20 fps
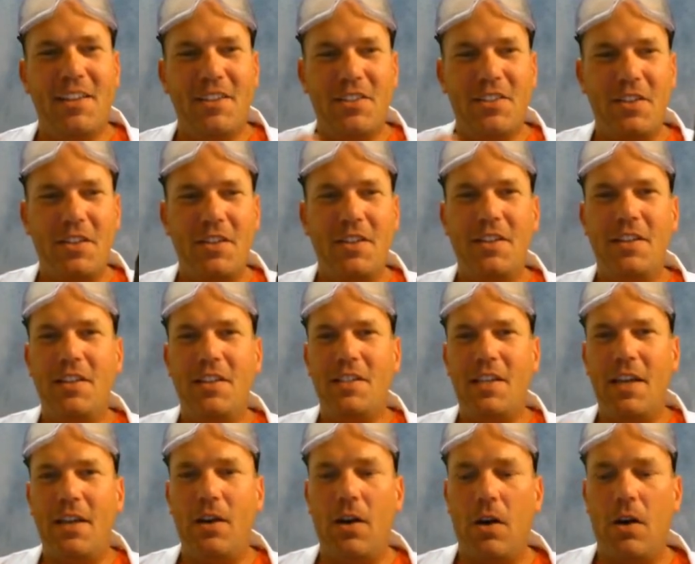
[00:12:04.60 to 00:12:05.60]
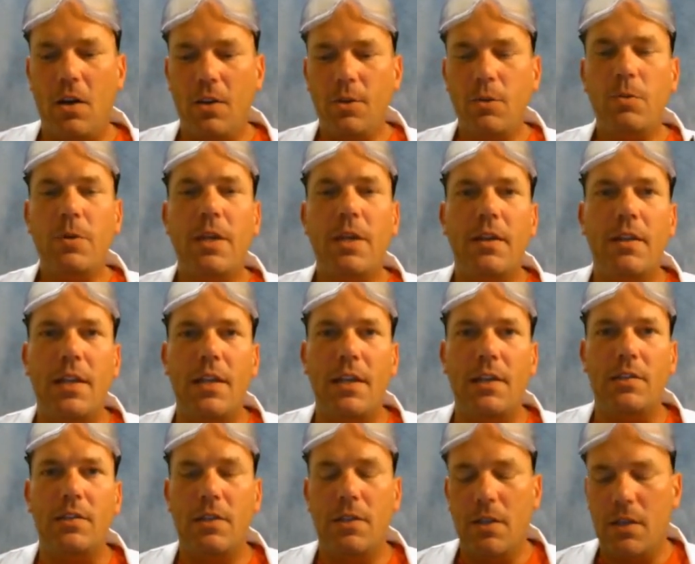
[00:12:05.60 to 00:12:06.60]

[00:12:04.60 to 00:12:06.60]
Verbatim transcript: So you're going to take all three of these.